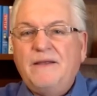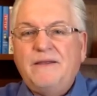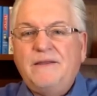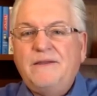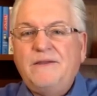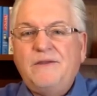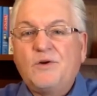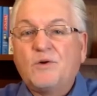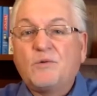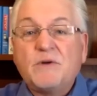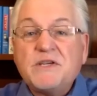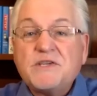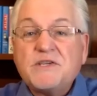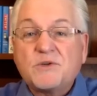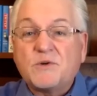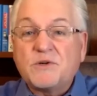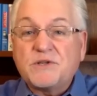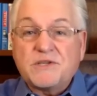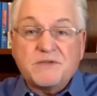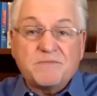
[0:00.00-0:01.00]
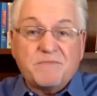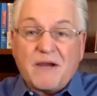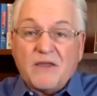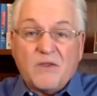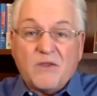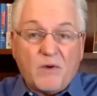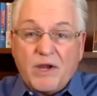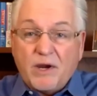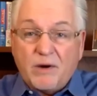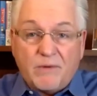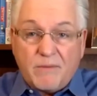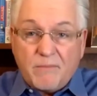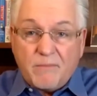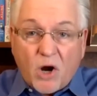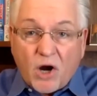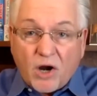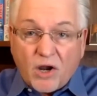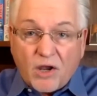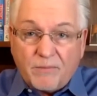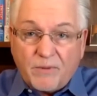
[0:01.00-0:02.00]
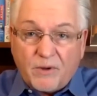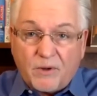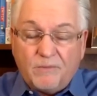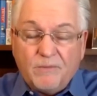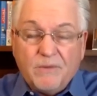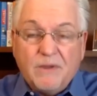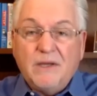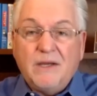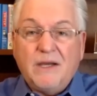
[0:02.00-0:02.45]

your resources, by the way, are remarkable.